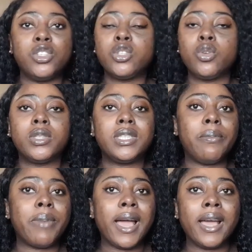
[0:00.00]
Just go to the
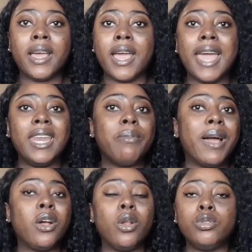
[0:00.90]
bank, any
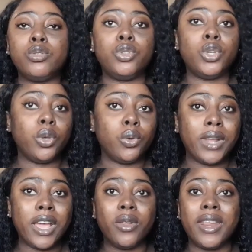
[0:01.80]
bank close to you
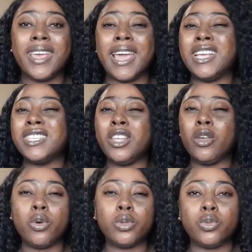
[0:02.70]
that you know that you can easily
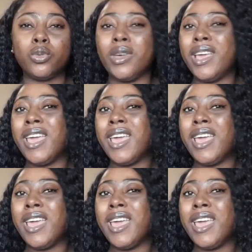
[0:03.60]
go to.